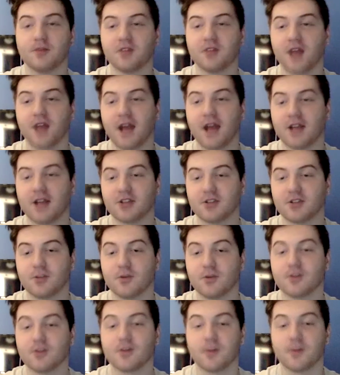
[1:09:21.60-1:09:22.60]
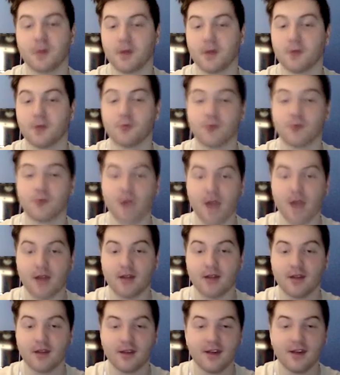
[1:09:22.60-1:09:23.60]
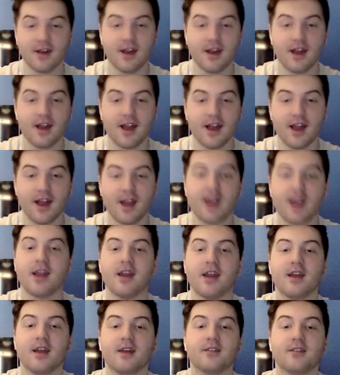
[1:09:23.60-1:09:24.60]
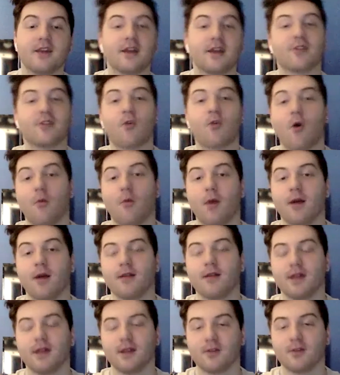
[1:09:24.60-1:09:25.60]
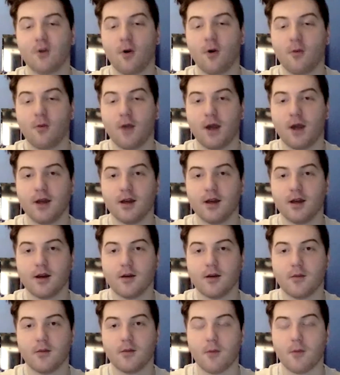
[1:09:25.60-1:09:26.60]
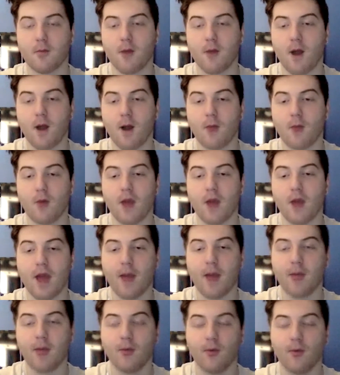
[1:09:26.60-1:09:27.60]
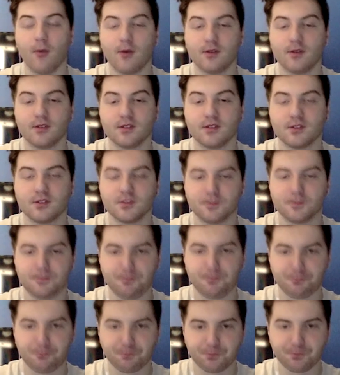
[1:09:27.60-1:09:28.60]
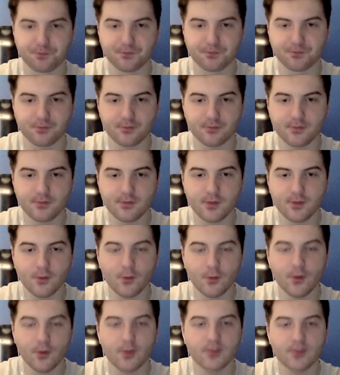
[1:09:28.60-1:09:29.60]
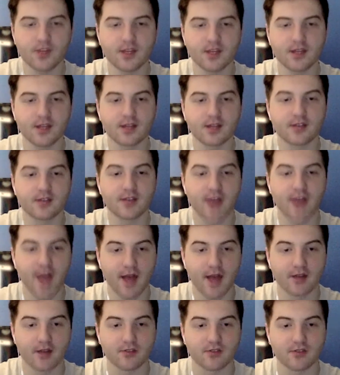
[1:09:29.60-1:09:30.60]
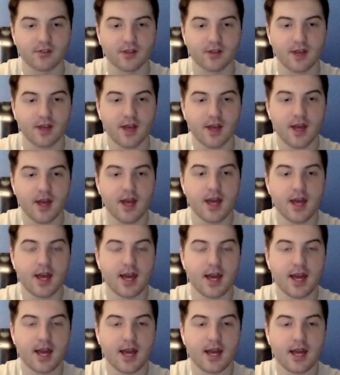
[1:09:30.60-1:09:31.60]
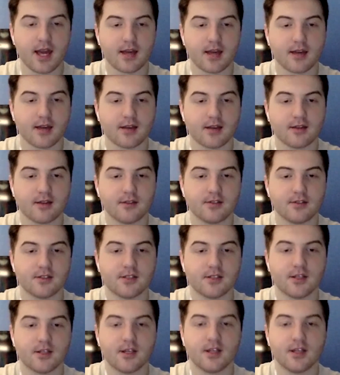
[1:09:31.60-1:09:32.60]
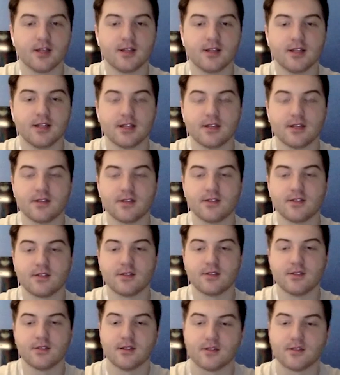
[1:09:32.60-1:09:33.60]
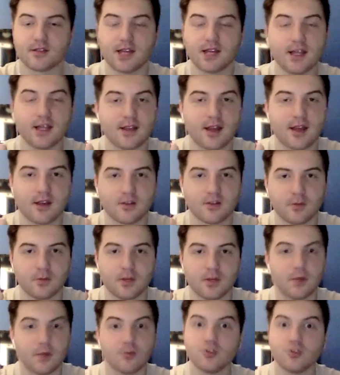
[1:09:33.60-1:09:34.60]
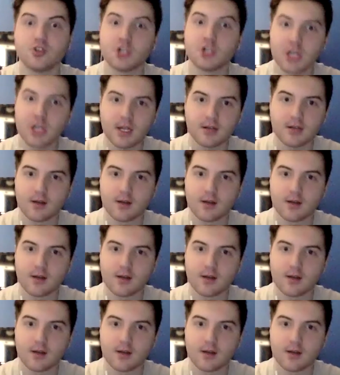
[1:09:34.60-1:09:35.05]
Actually, one time I got a red, and they had to call my mom. What happened was is we were taking a test, and this kid next to me, he was cheating